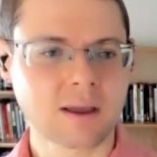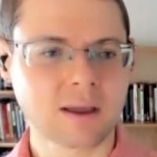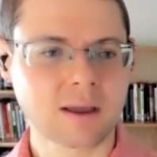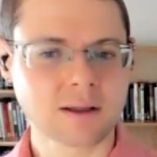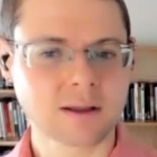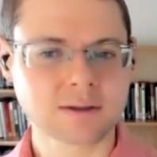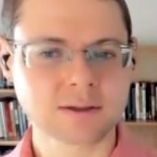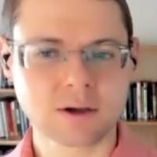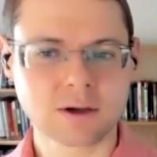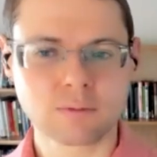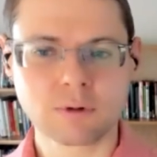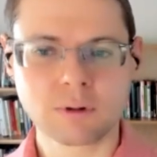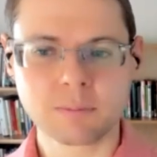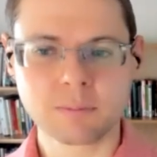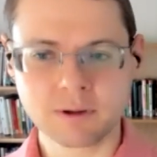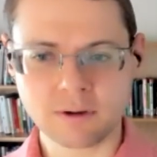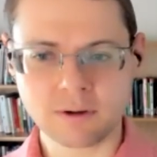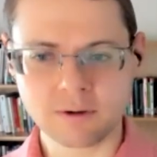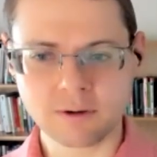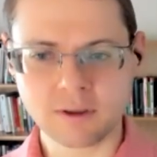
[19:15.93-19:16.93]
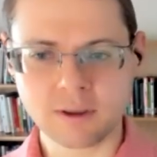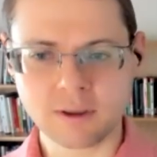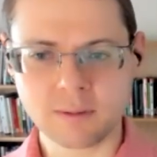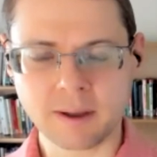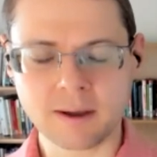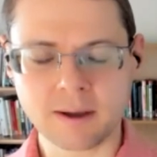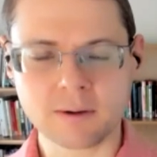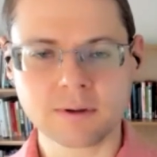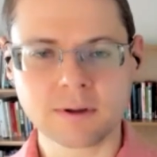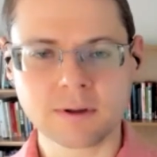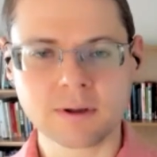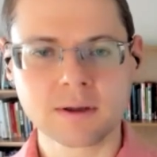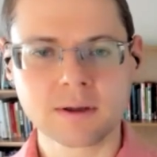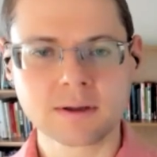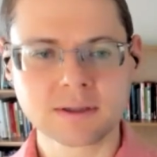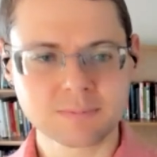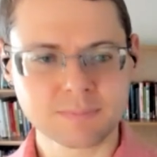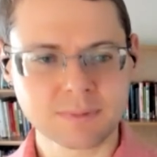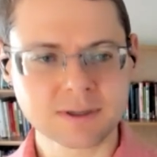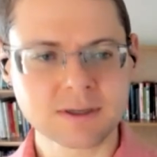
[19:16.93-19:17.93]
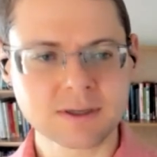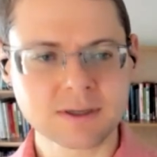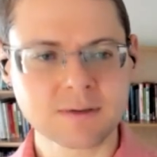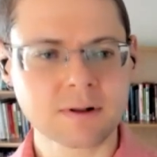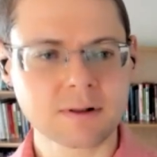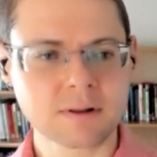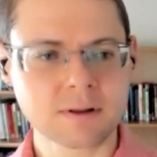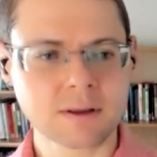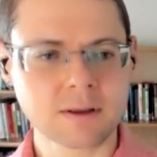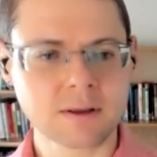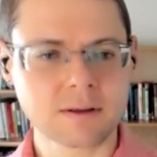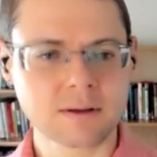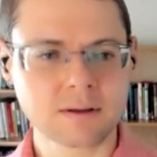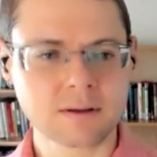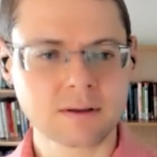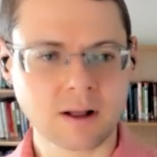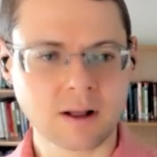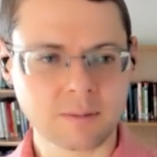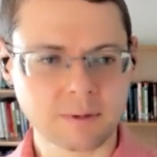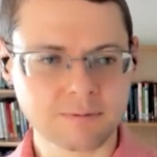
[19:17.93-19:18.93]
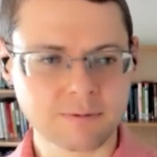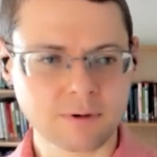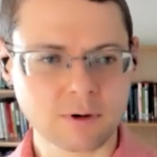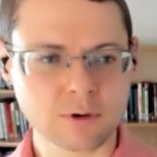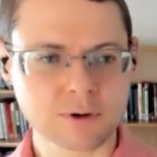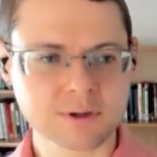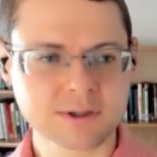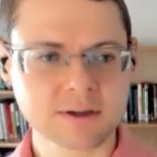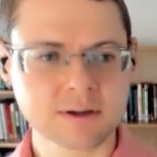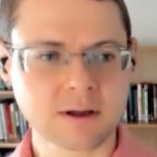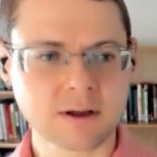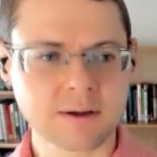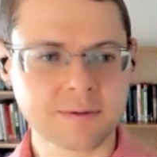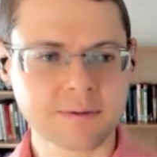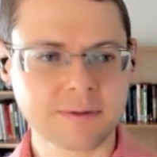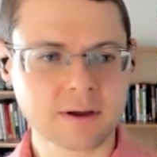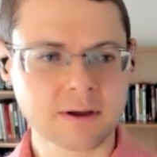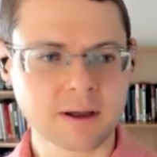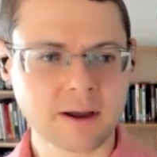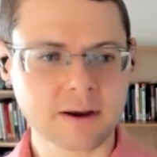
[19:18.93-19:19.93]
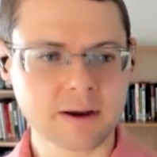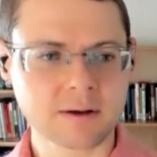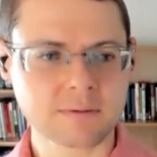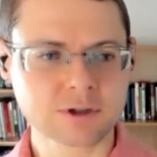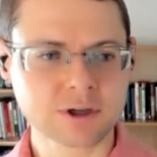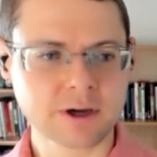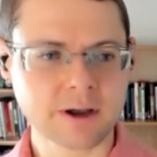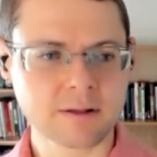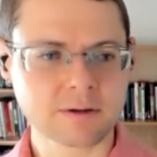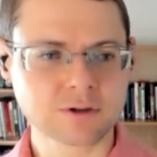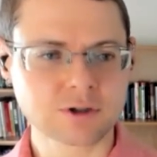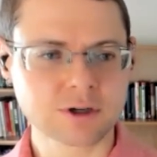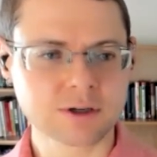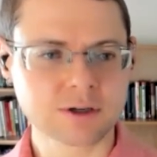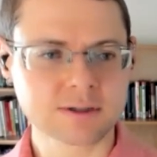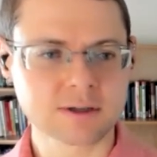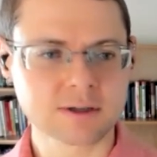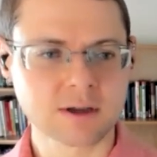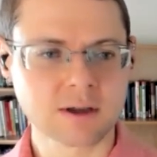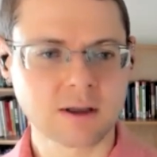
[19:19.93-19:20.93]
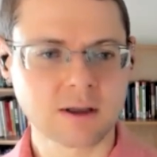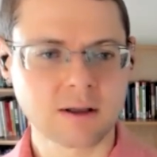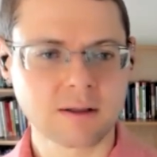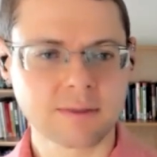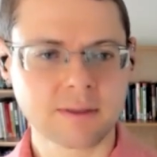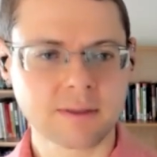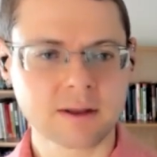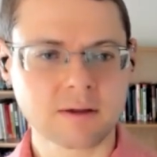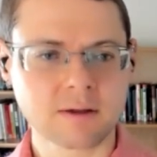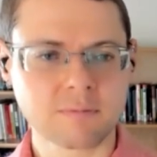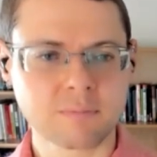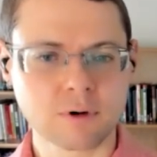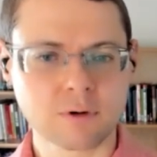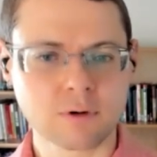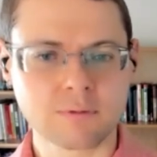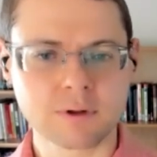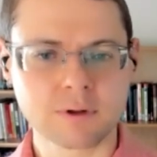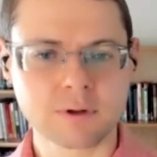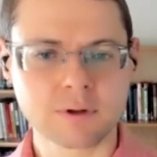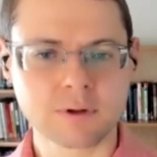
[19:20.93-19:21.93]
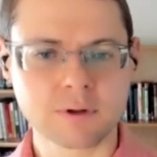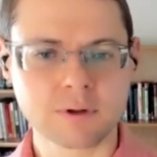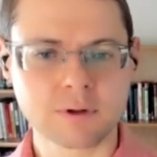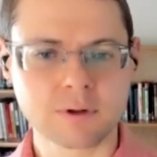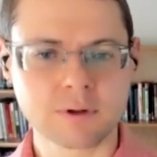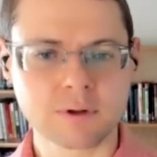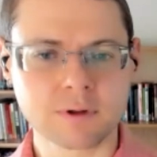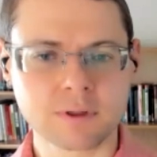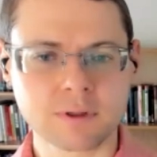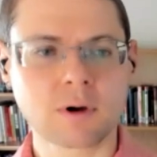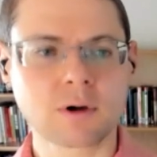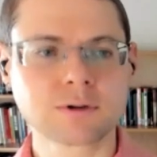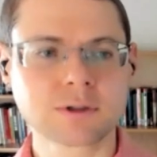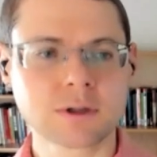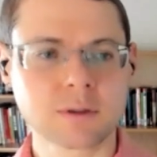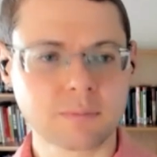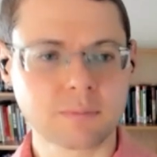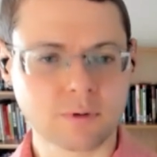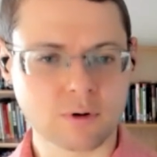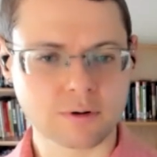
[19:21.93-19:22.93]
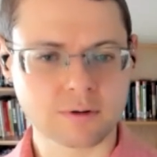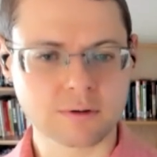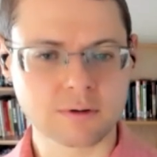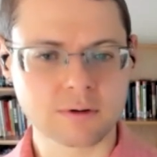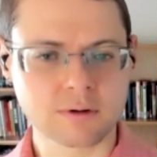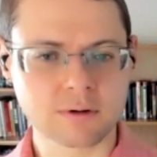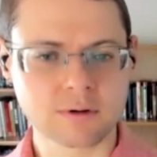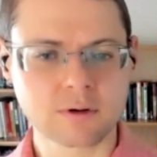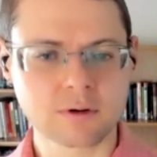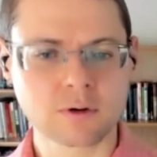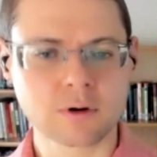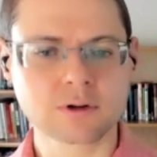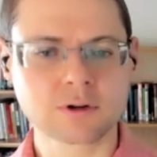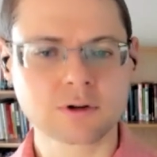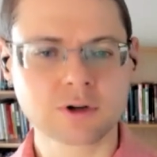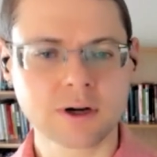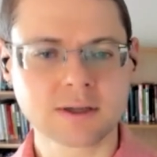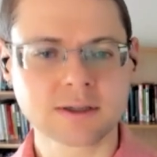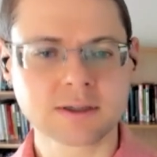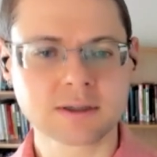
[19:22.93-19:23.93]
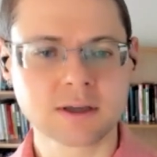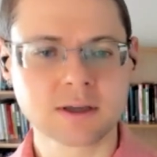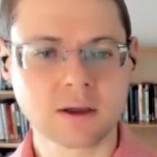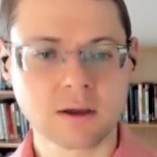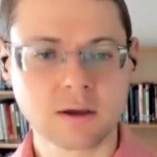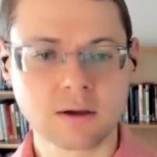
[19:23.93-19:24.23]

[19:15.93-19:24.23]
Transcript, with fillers: And so we'll be talking about specifically, I'll be focusing on the kind of challenges that have proven the most important to address